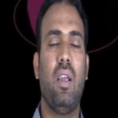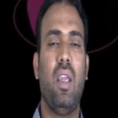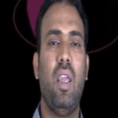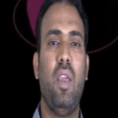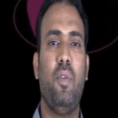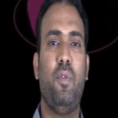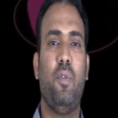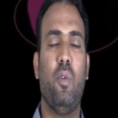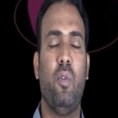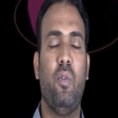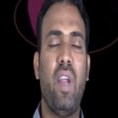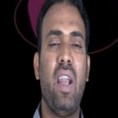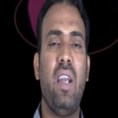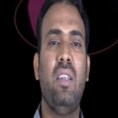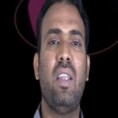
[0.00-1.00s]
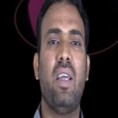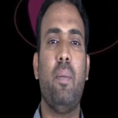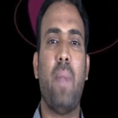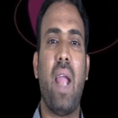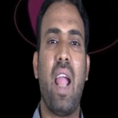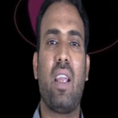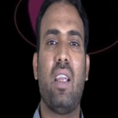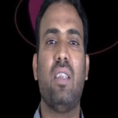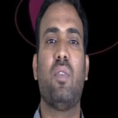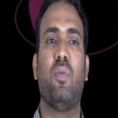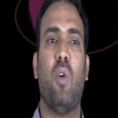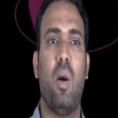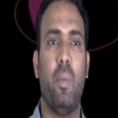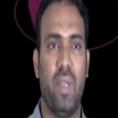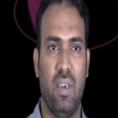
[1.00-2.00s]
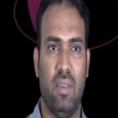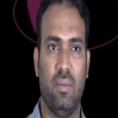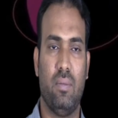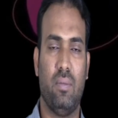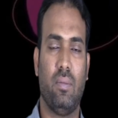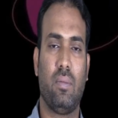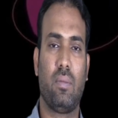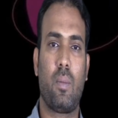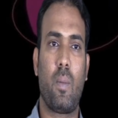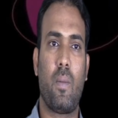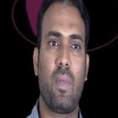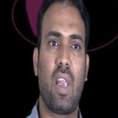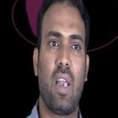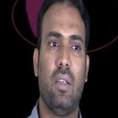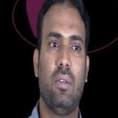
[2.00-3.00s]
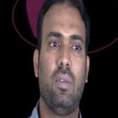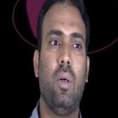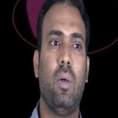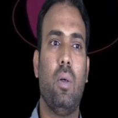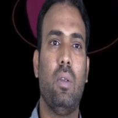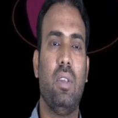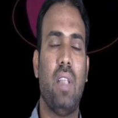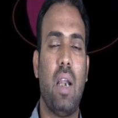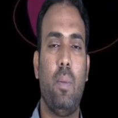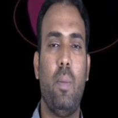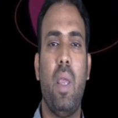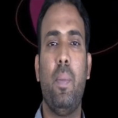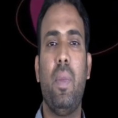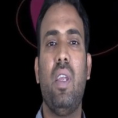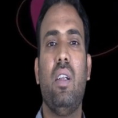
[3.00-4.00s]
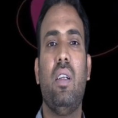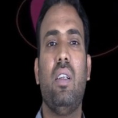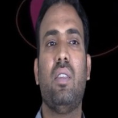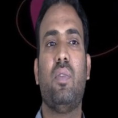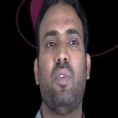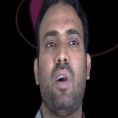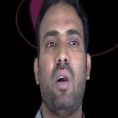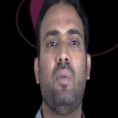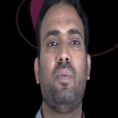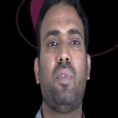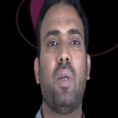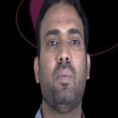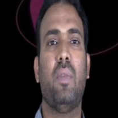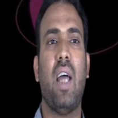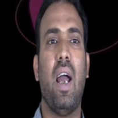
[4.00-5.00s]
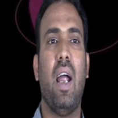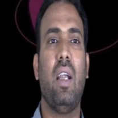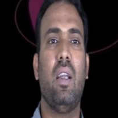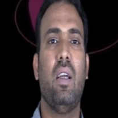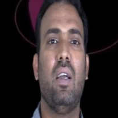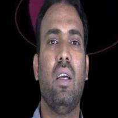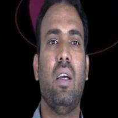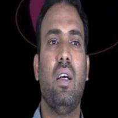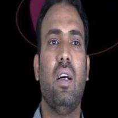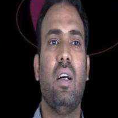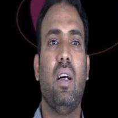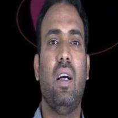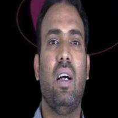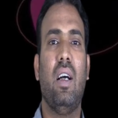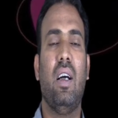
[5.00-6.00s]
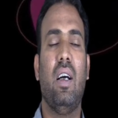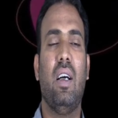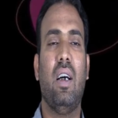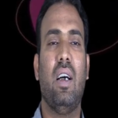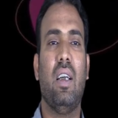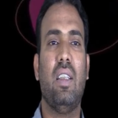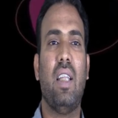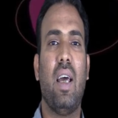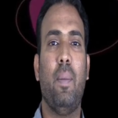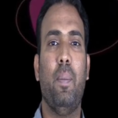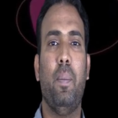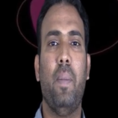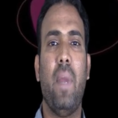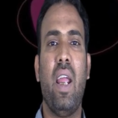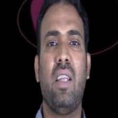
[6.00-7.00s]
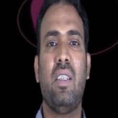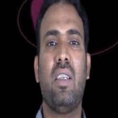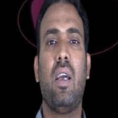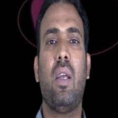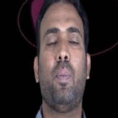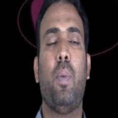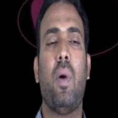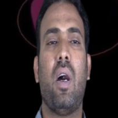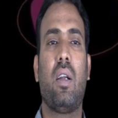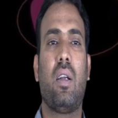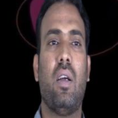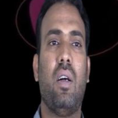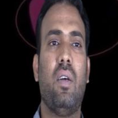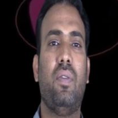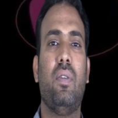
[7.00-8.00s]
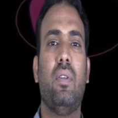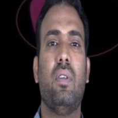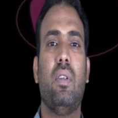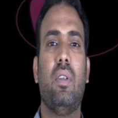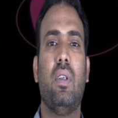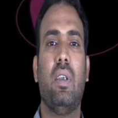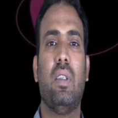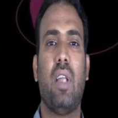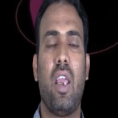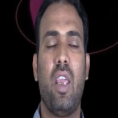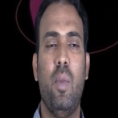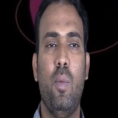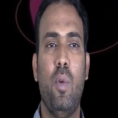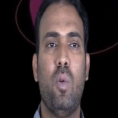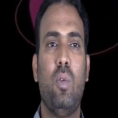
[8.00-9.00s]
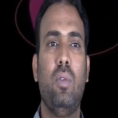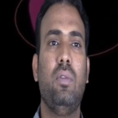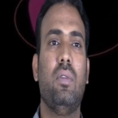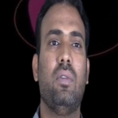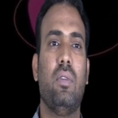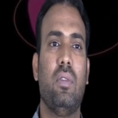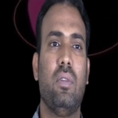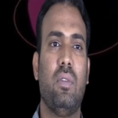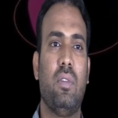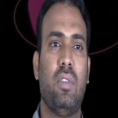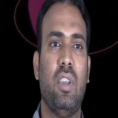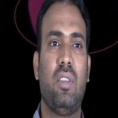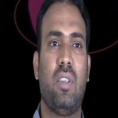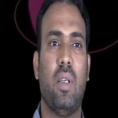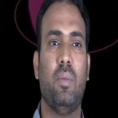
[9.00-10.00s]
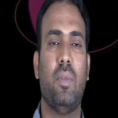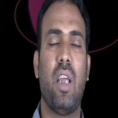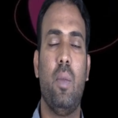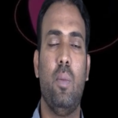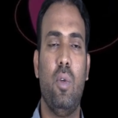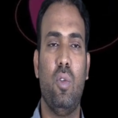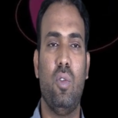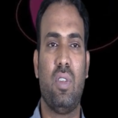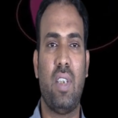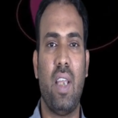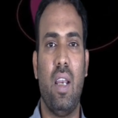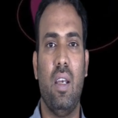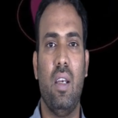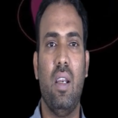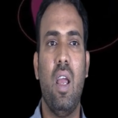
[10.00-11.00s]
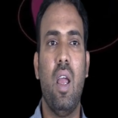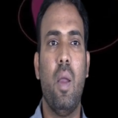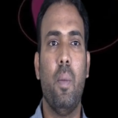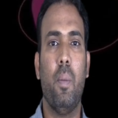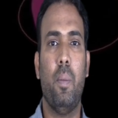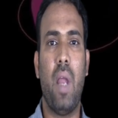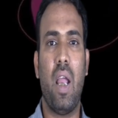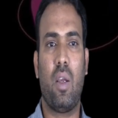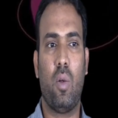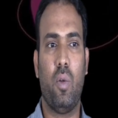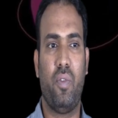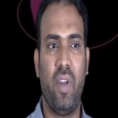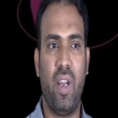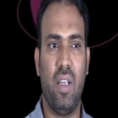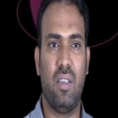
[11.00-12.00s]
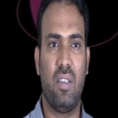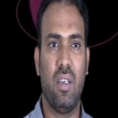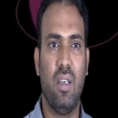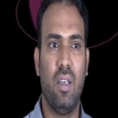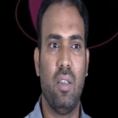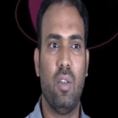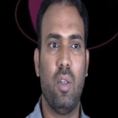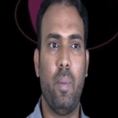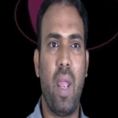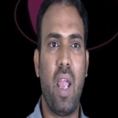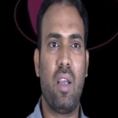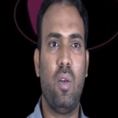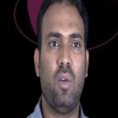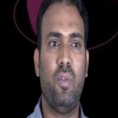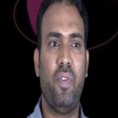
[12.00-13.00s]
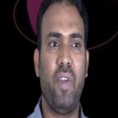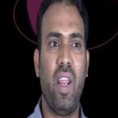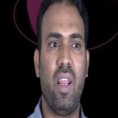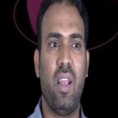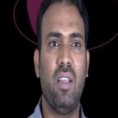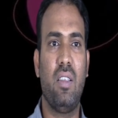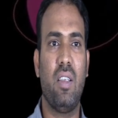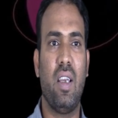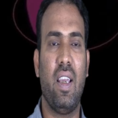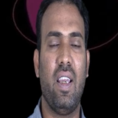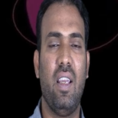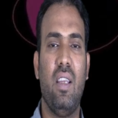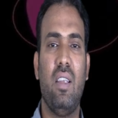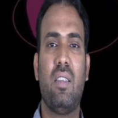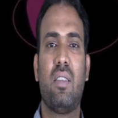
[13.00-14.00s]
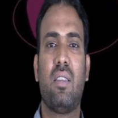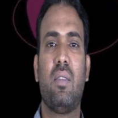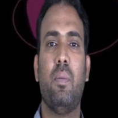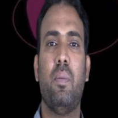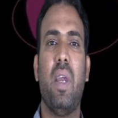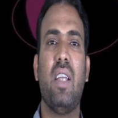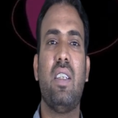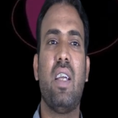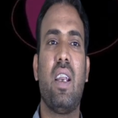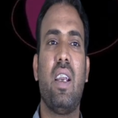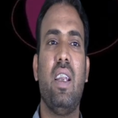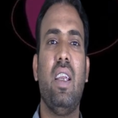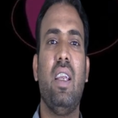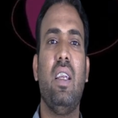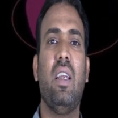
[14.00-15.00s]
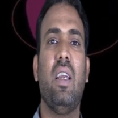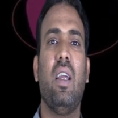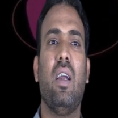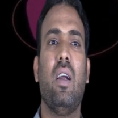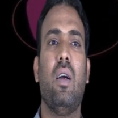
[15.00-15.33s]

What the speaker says: if when the MAC is forming, so that maybe it is formed from that the major part of the immune system, the immune cell, macrophage. The macrophage is majorly